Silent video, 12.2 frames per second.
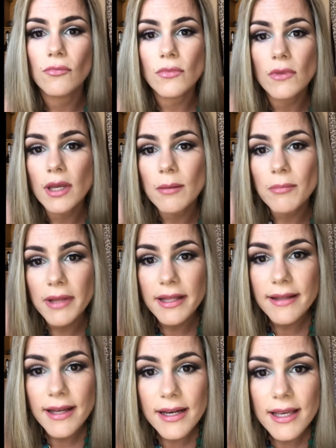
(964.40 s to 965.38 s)
And blend
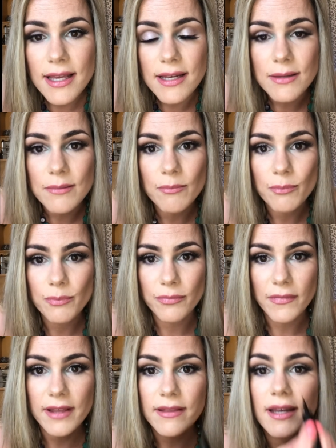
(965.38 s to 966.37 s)
that in.
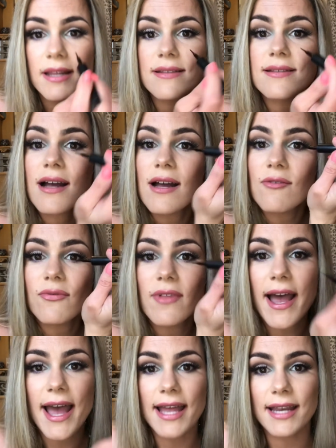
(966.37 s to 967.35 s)
And then it's not
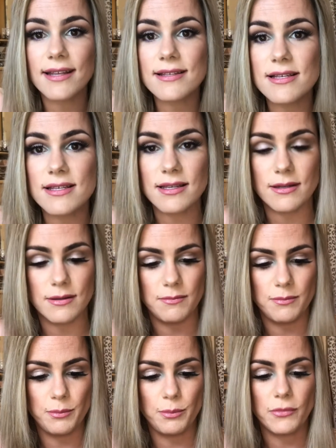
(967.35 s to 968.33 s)
flat and it doesn't
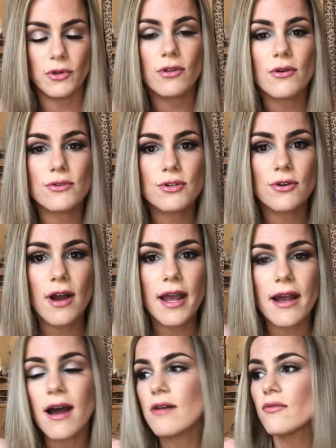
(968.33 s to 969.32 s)
close your eye
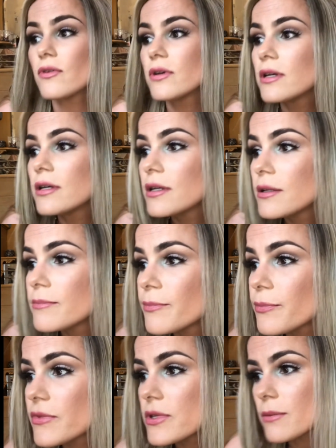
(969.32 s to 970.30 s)
off.
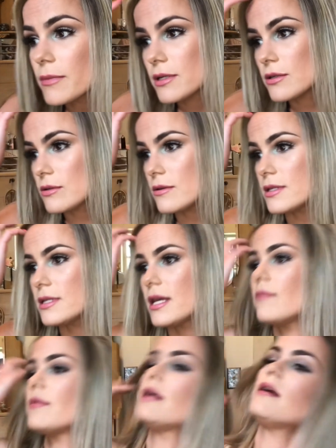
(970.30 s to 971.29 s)
So I'm going to do the same
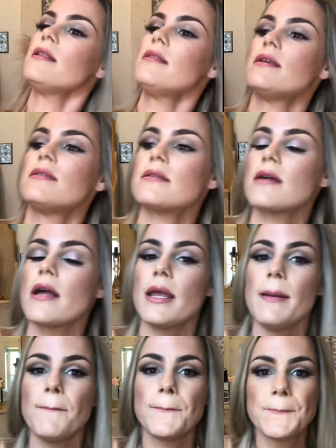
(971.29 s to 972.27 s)
thing on this side.
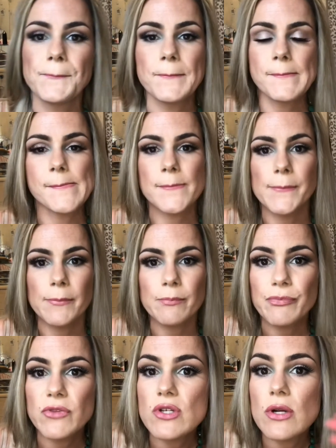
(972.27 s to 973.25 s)

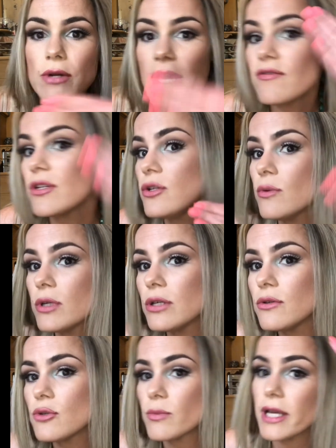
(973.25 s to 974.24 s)
So you don't have to do a
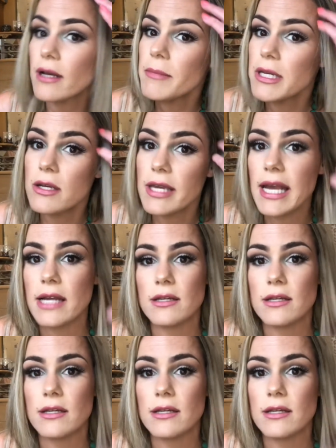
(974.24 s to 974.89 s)
huge wing. I mean, you can.